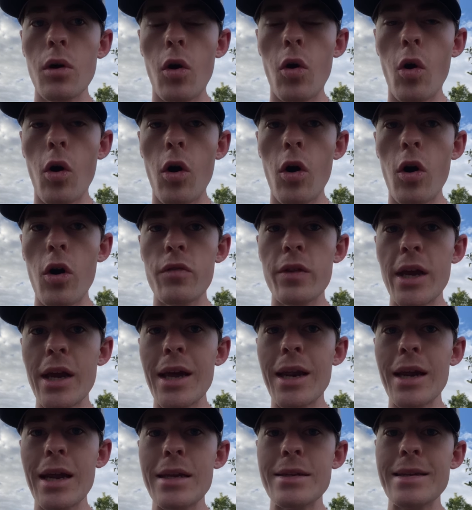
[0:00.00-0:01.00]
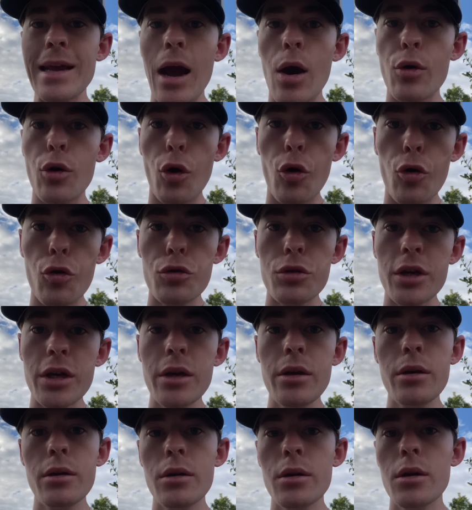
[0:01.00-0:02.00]
are they going to get down
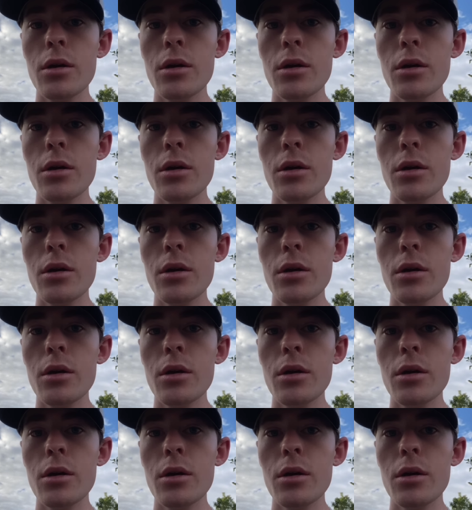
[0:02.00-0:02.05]
early?